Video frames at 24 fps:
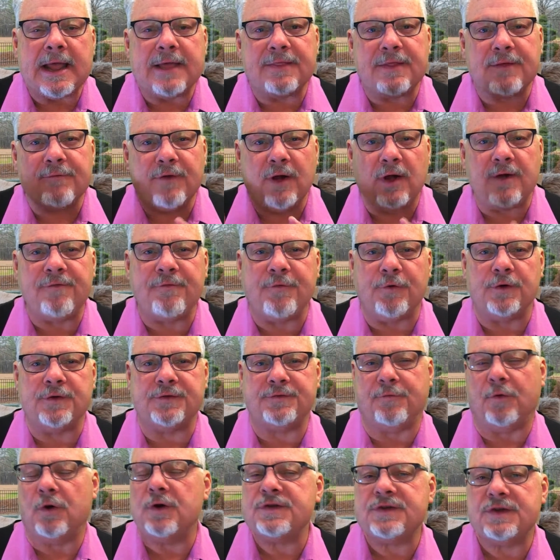The very
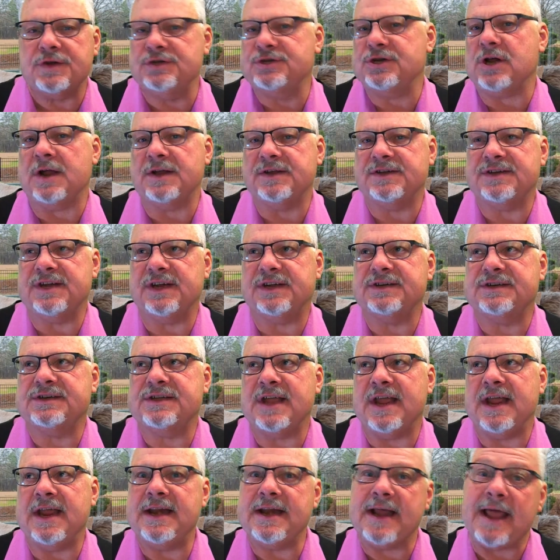first verse in John
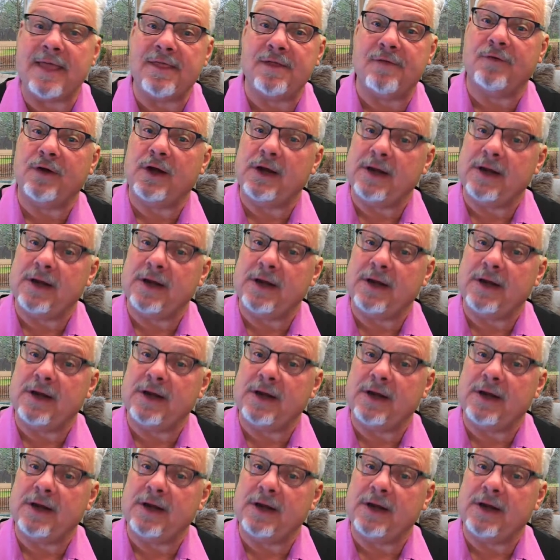16 and the